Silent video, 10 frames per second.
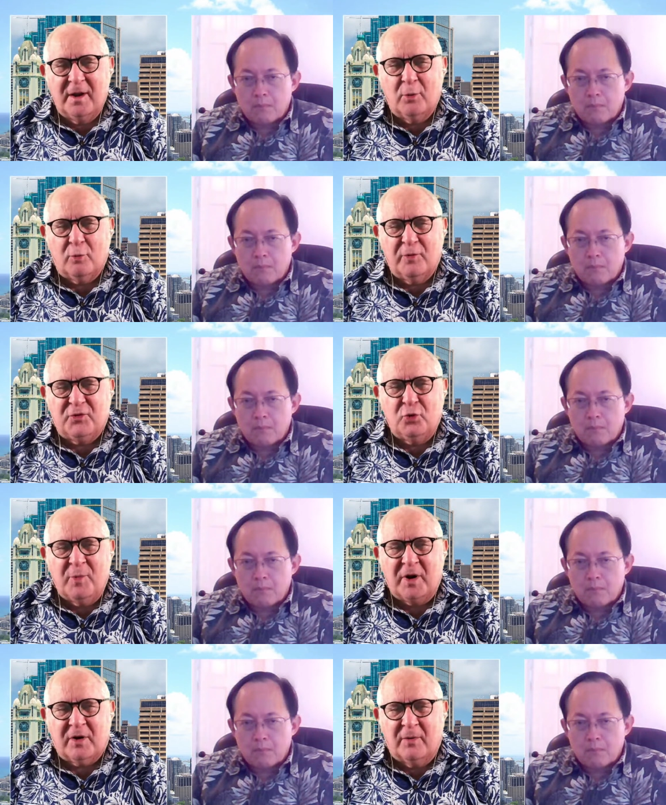Speaker 1: and we'll
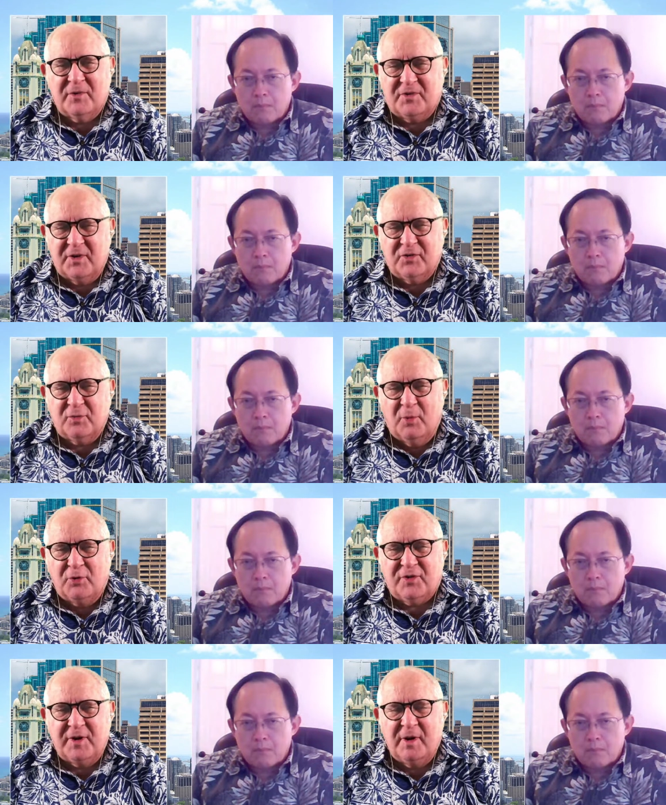resume our conversation
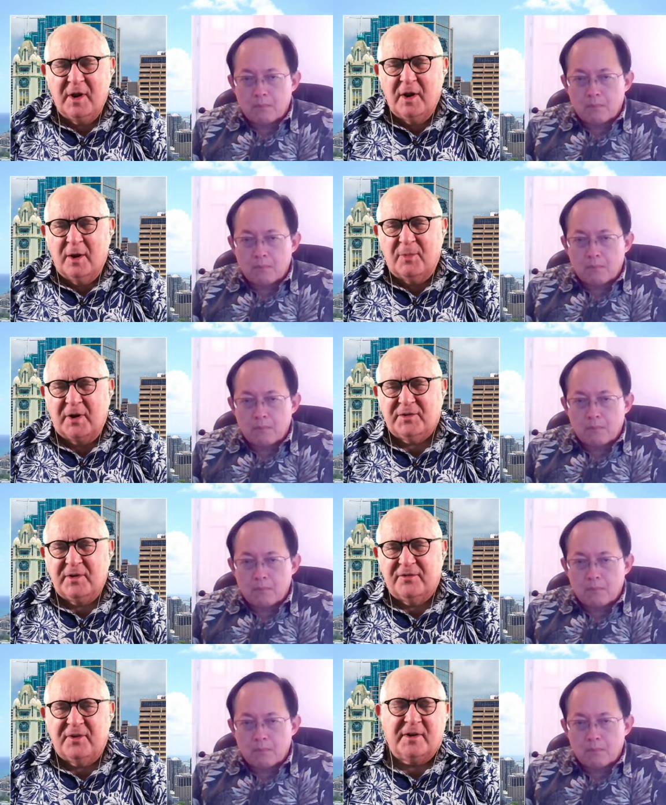mostly about
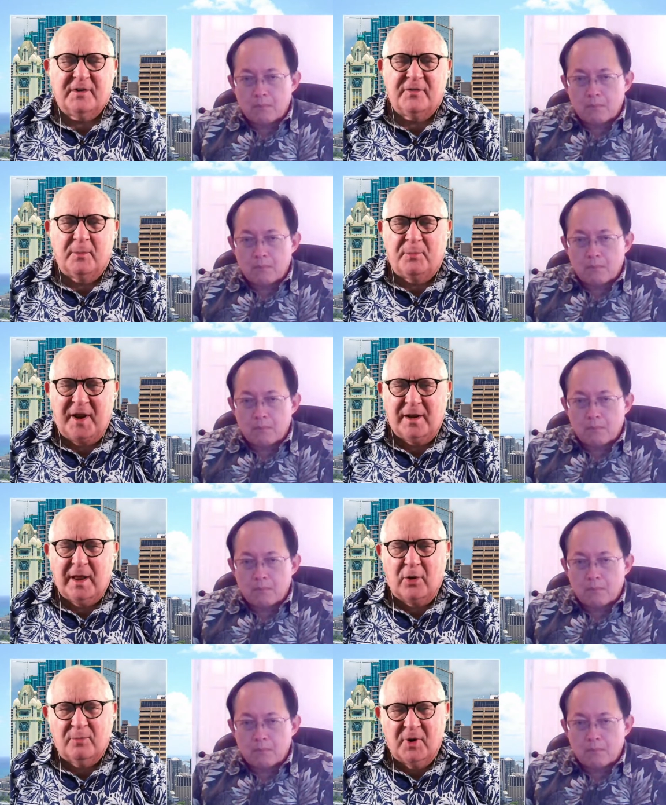the effect of the
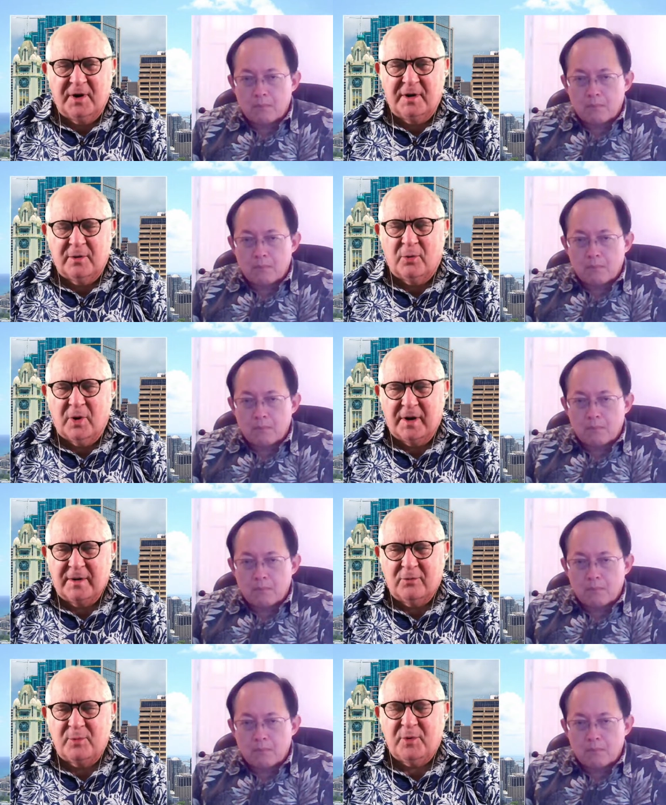bailout money in
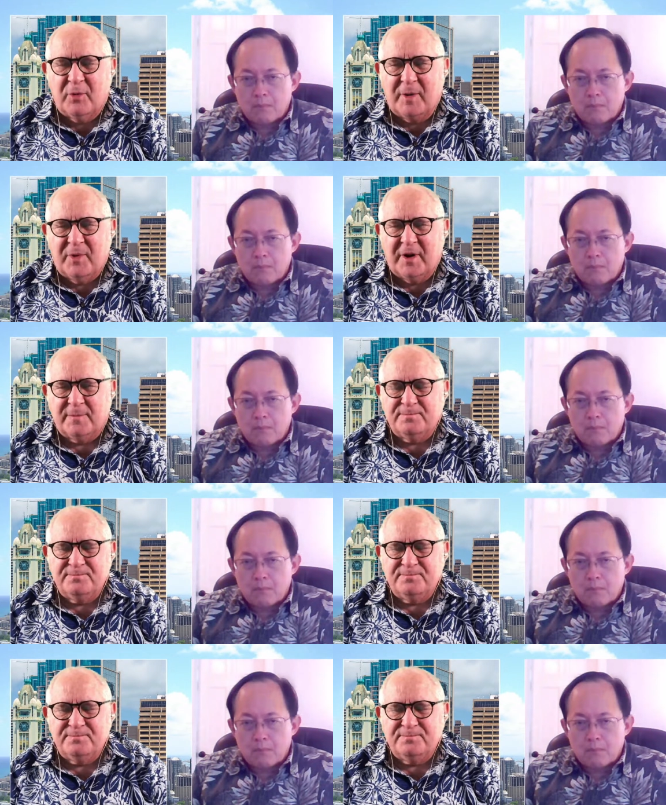Hawaii. We'll be right back.